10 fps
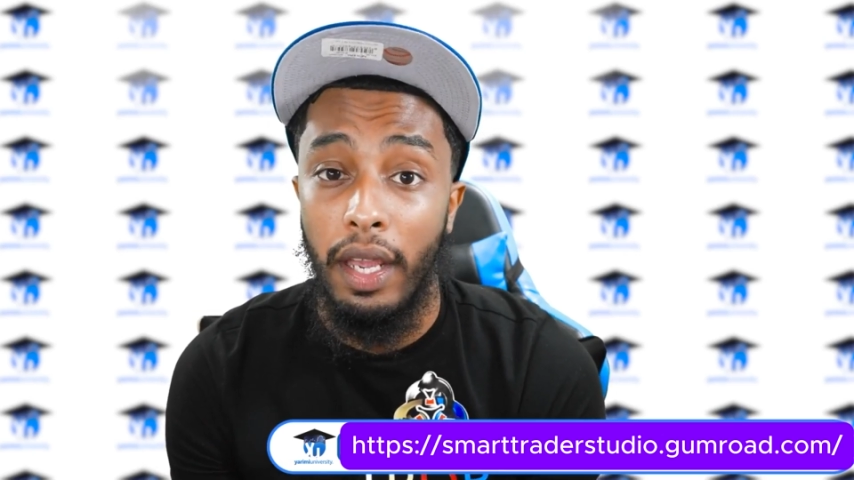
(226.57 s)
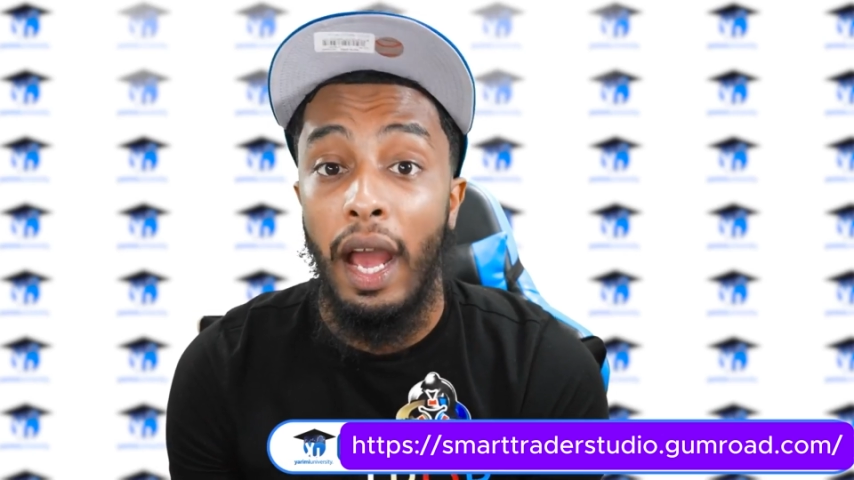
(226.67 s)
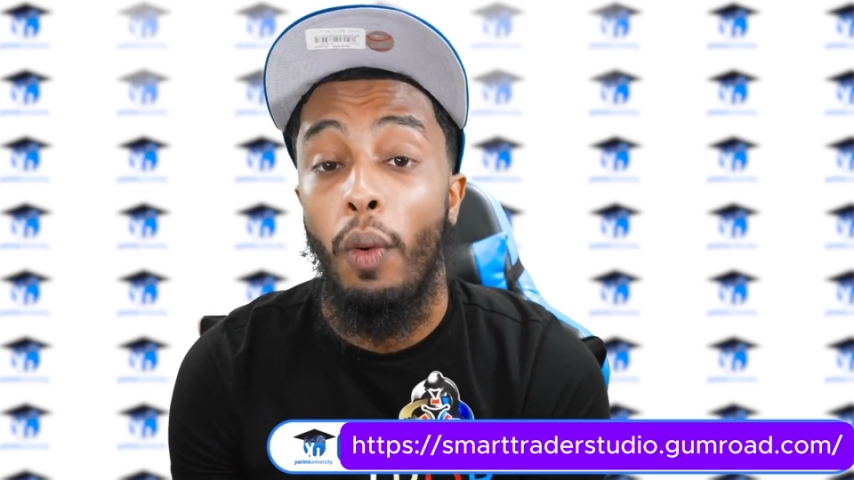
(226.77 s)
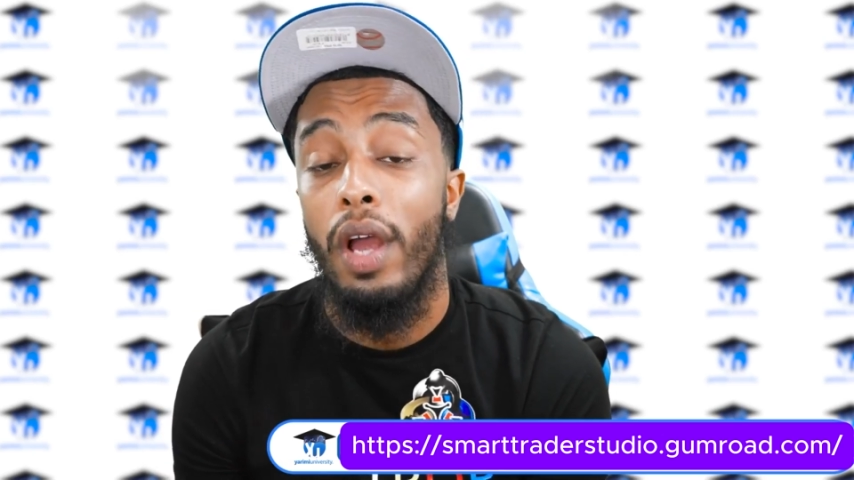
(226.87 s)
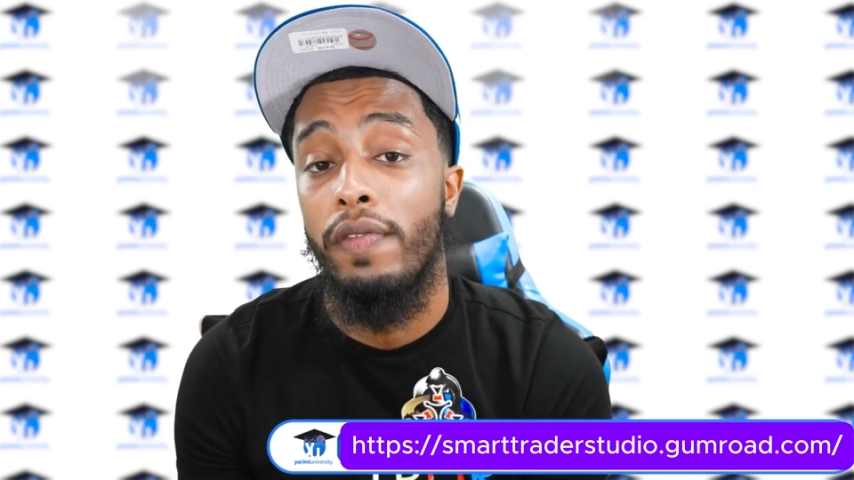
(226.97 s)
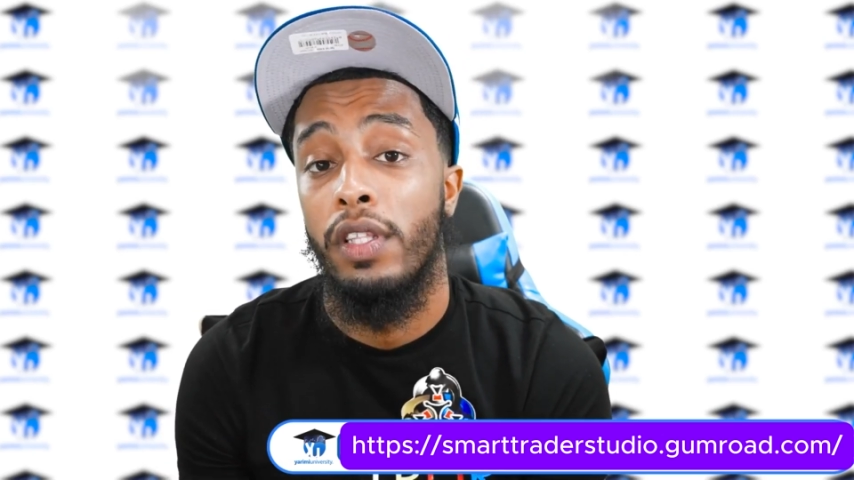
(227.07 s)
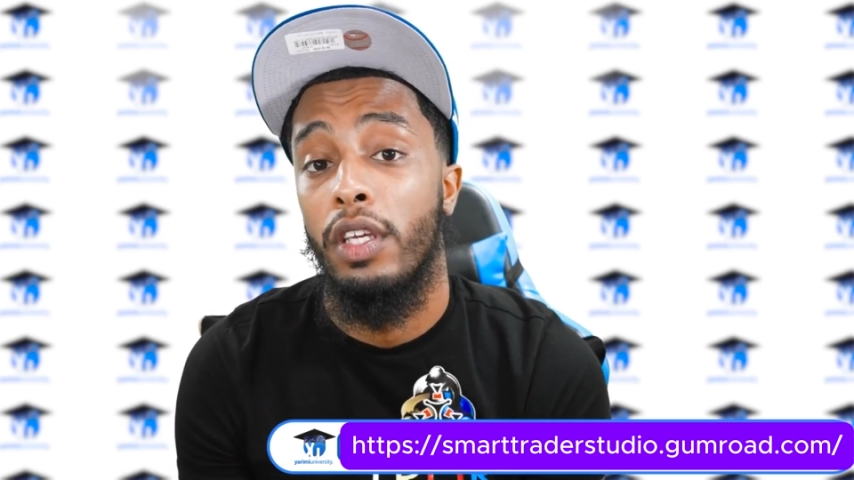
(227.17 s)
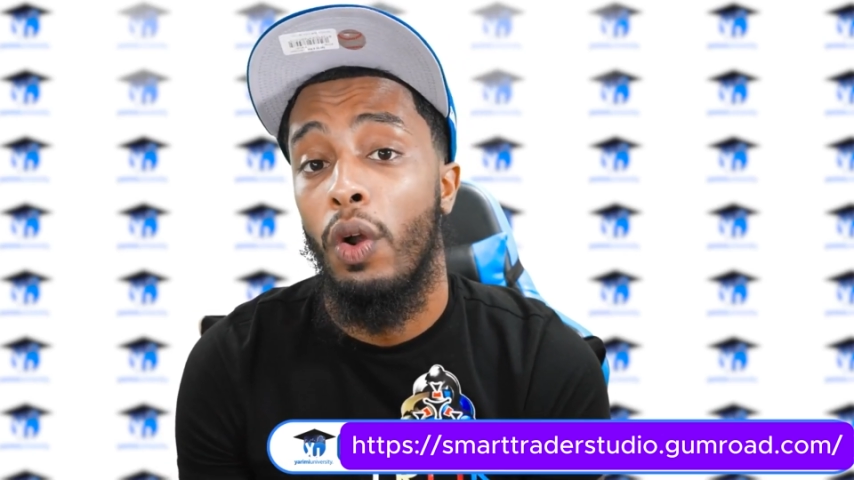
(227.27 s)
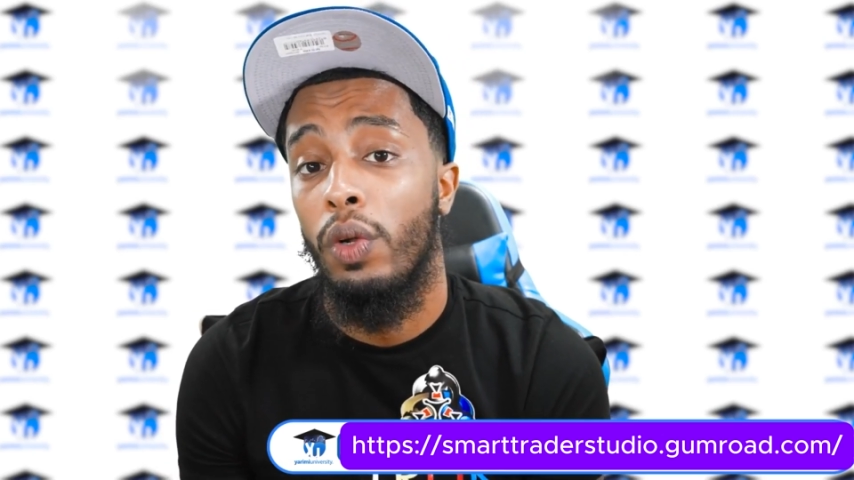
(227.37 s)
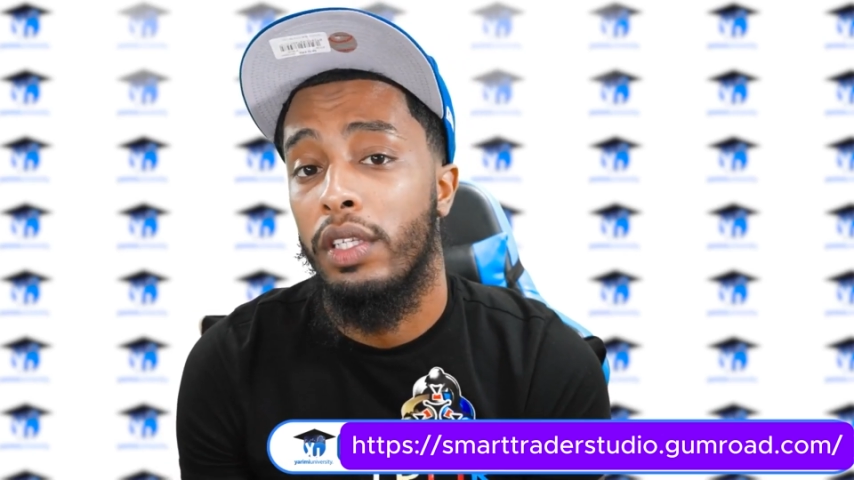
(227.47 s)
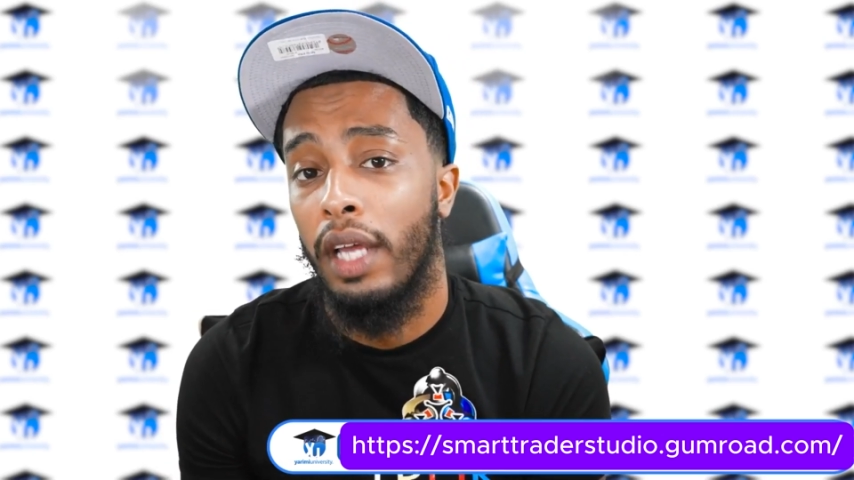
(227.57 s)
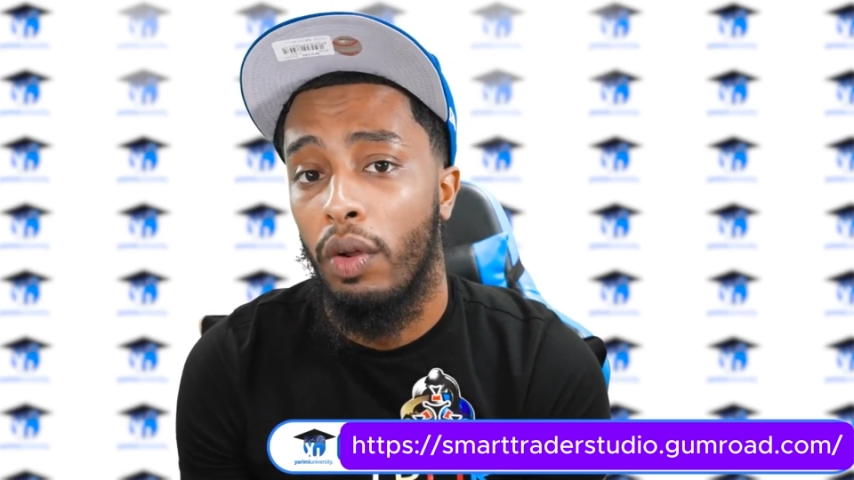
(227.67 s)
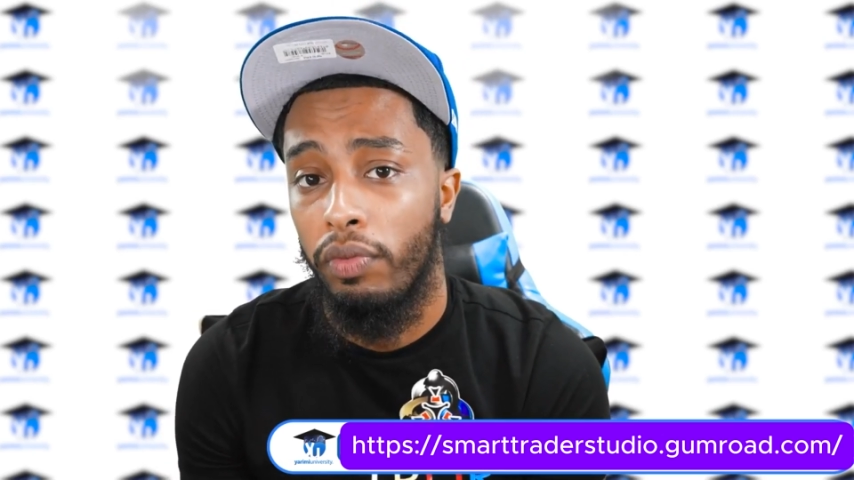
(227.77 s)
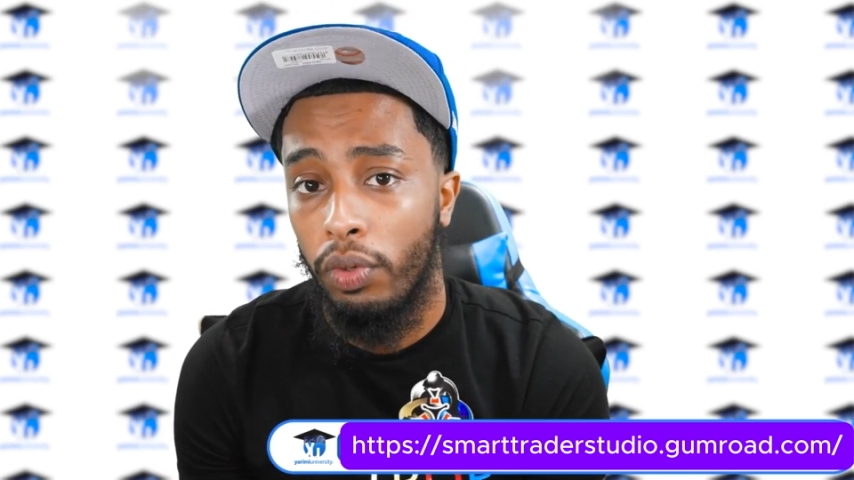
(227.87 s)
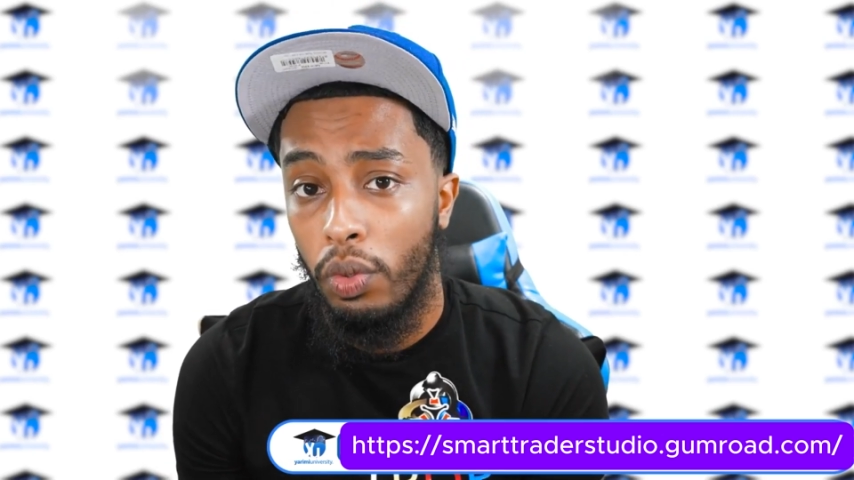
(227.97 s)
However, the only
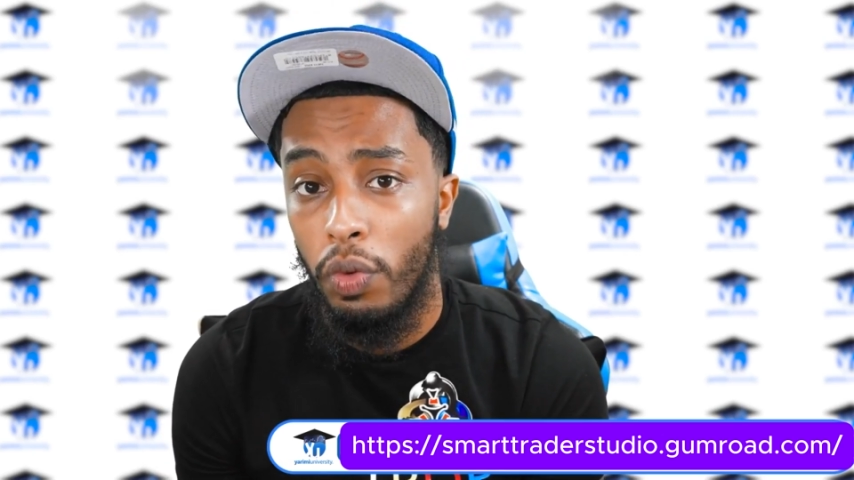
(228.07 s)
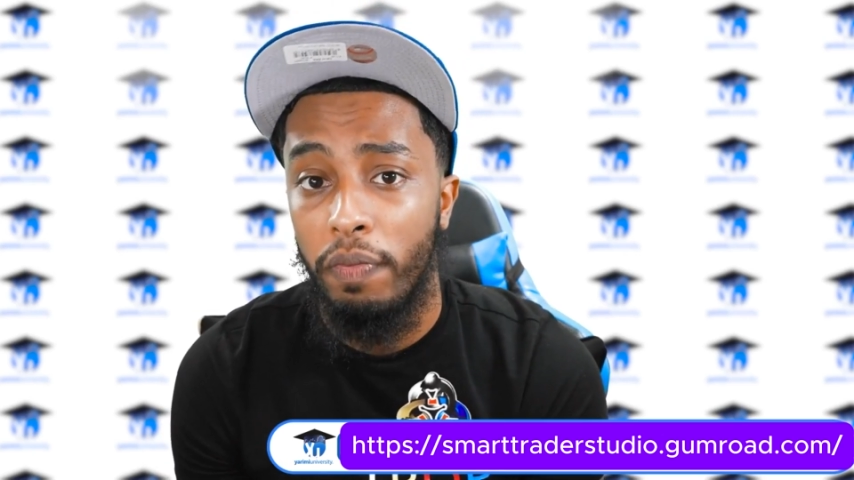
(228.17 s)
downfall with